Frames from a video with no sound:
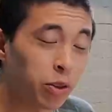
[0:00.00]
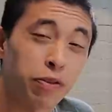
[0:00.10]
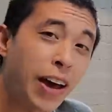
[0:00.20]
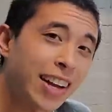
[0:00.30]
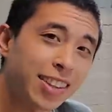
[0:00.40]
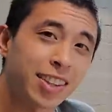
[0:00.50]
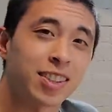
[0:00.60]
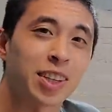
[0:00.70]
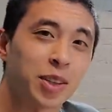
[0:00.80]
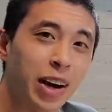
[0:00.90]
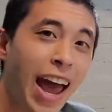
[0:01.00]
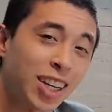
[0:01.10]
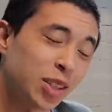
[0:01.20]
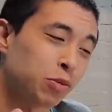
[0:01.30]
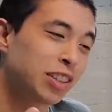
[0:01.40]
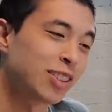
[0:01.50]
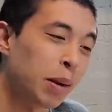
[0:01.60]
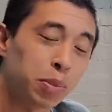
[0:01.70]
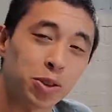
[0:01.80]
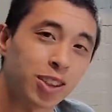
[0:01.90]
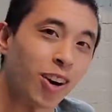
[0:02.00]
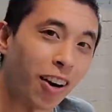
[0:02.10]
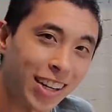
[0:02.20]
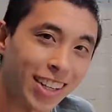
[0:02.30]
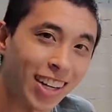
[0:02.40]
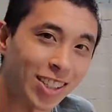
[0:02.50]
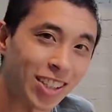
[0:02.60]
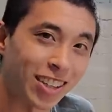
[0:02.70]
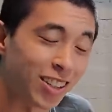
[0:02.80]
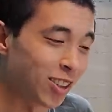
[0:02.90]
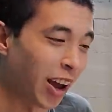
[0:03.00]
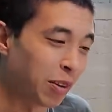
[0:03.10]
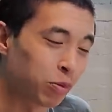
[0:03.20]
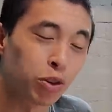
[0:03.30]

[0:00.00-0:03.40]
So the fact that this sticker actually resembles this architecture is a